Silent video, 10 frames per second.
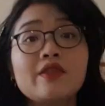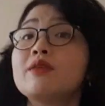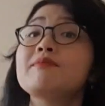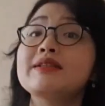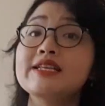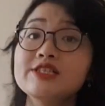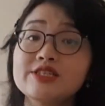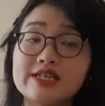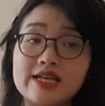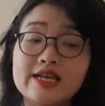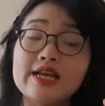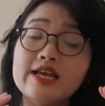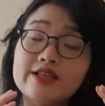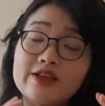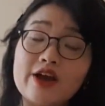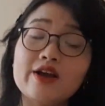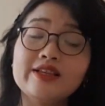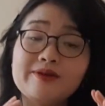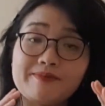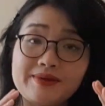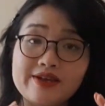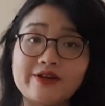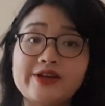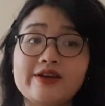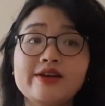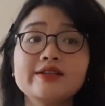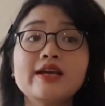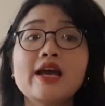The meningeal in early period